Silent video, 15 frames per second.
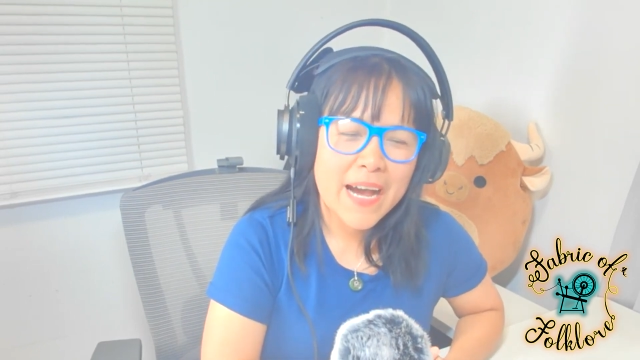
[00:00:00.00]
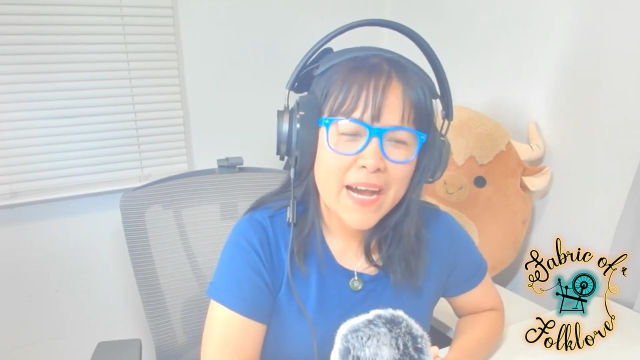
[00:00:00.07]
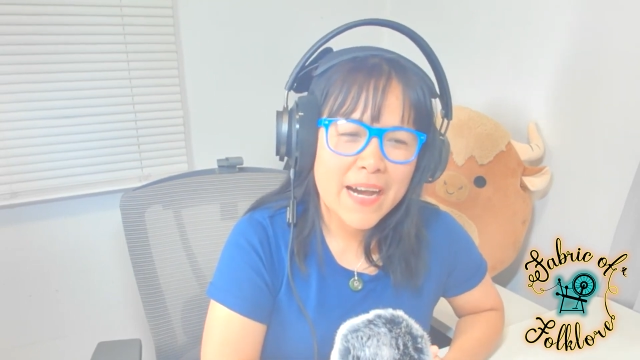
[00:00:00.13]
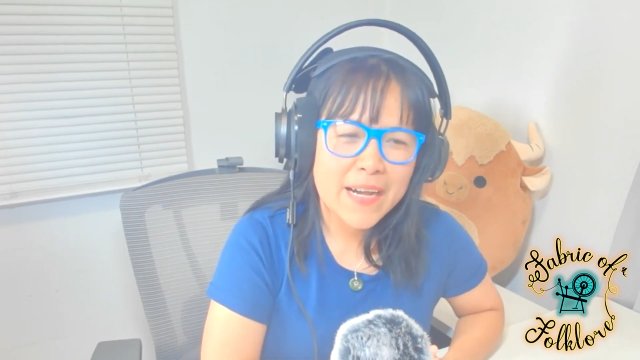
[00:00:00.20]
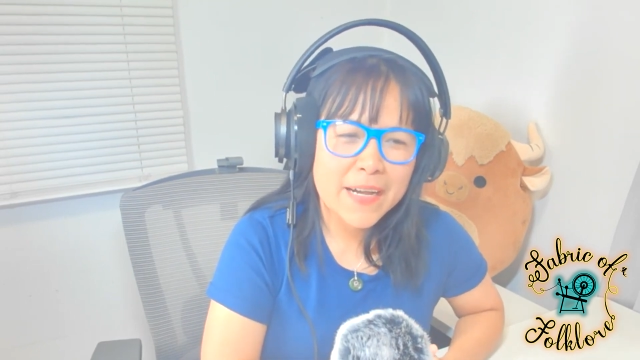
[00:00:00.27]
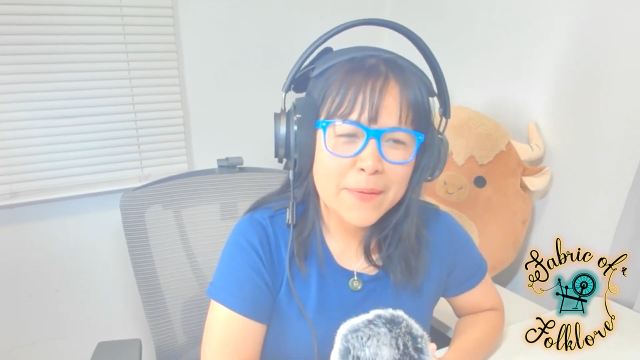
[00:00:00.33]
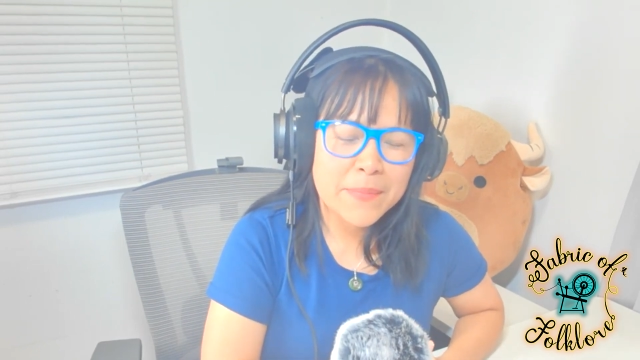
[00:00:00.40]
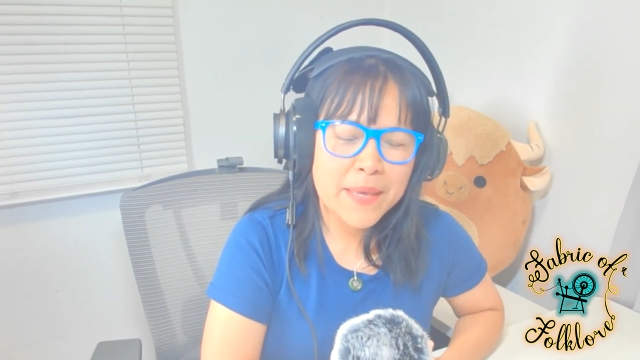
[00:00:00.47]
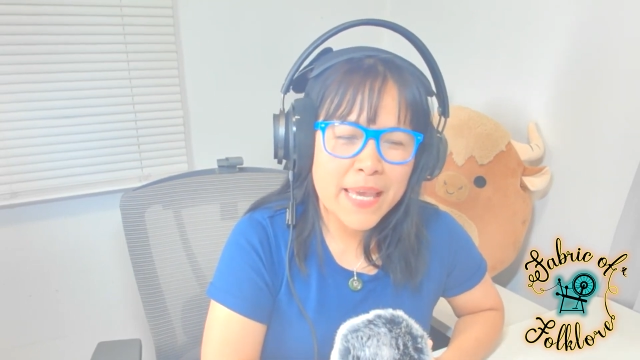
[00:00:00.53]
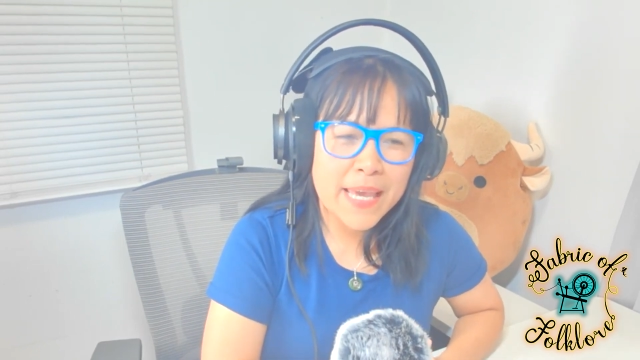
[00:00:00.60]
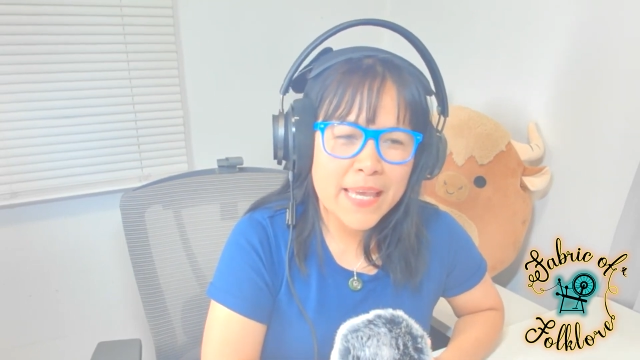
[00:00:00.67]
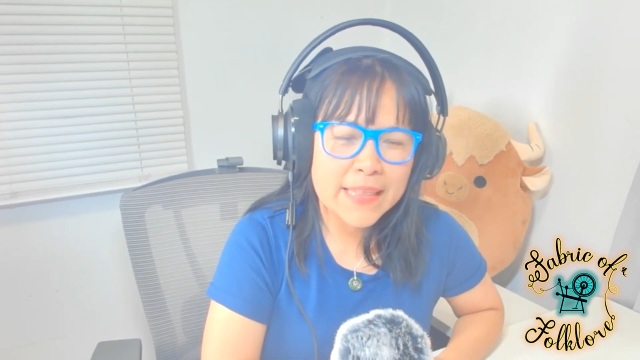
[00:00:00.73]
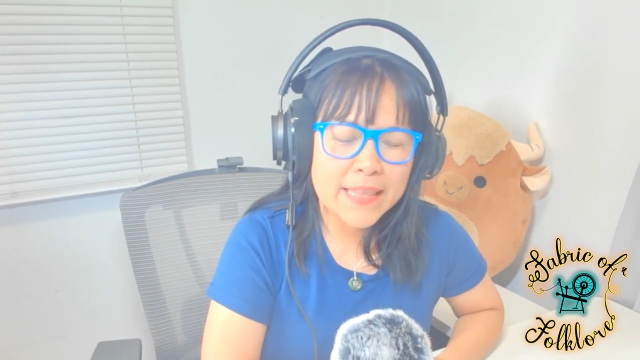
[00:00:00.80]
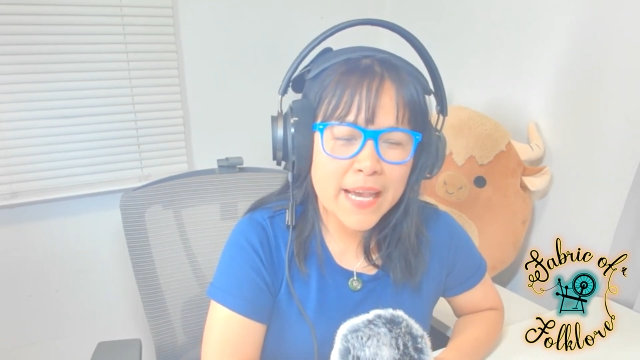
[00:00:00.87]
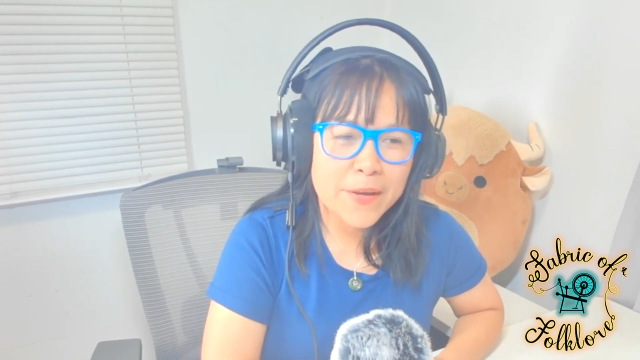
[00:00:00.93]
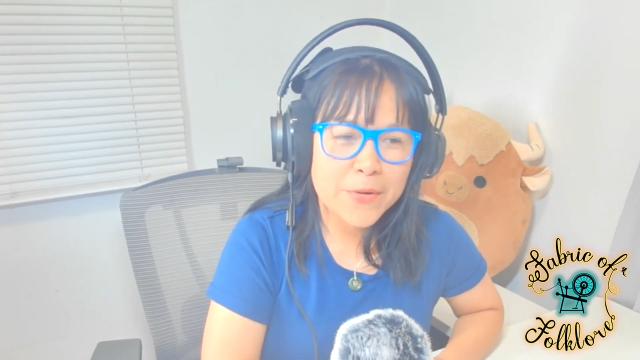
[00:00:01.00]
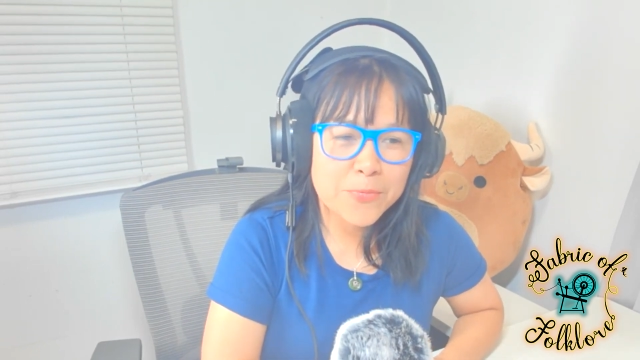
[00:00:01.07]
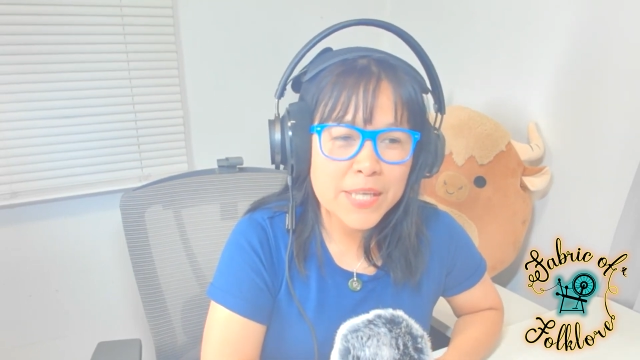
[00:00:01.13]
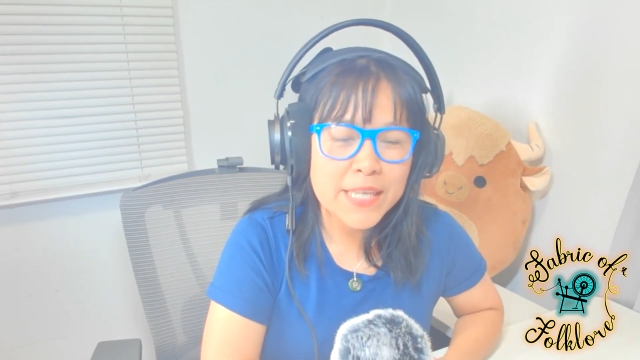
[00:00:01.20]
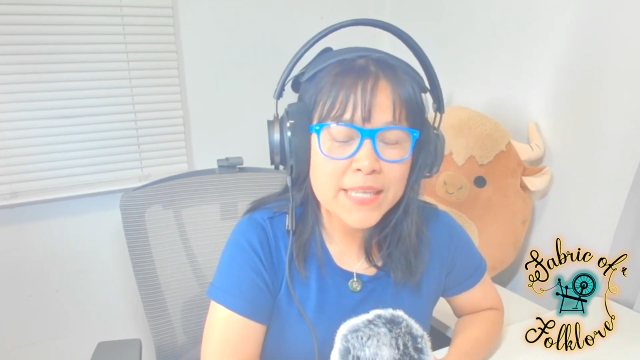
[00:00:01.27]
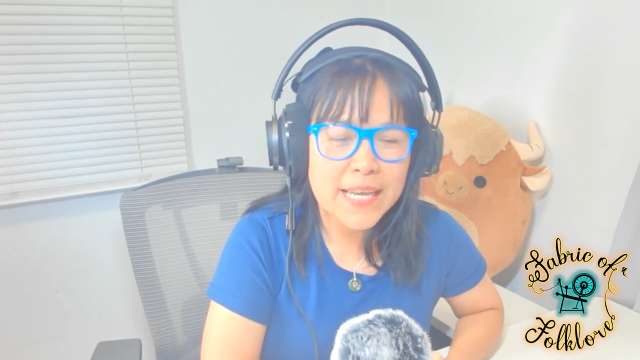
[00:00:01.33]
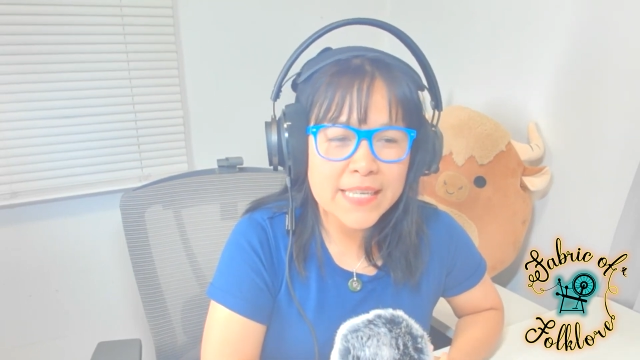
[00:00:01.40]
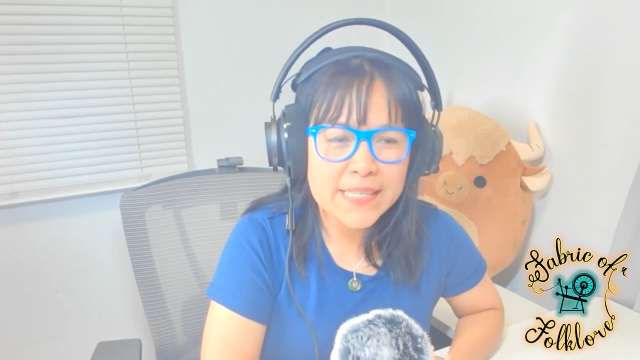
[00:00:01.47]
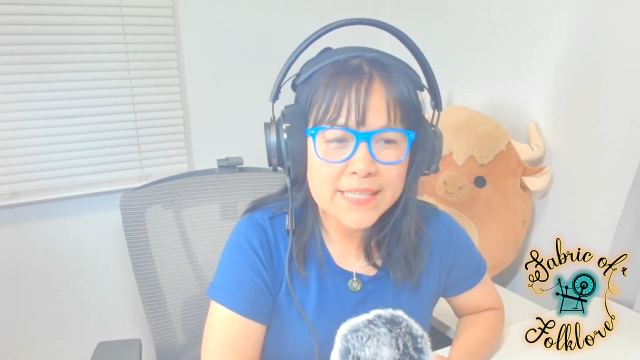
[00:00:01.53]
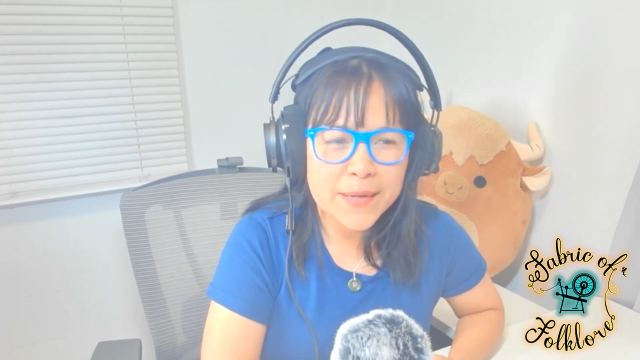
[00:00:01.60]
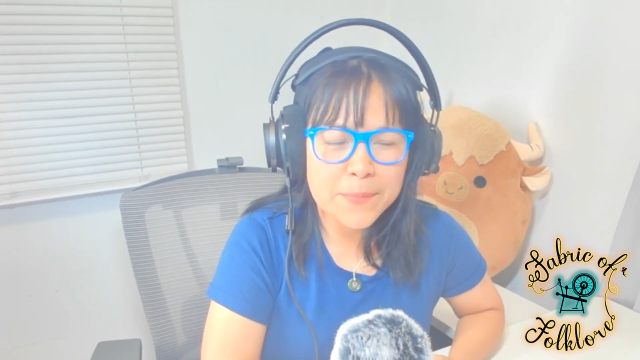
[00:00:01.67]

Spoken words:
And I realized